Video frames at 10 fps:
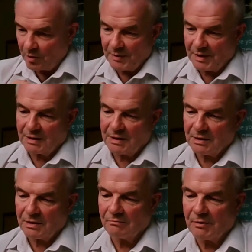I mean, I
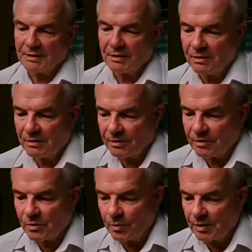tend to, rather than look at
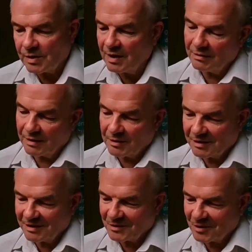just one side
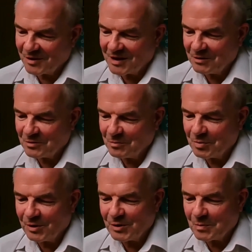as our accountant
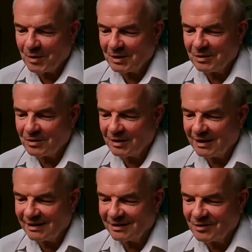buds might look
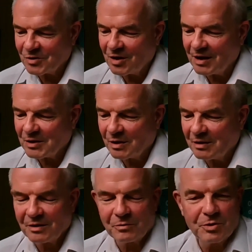at just cost, I
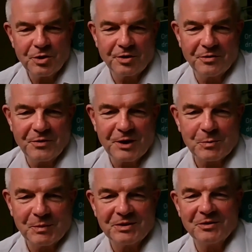look at return on investment.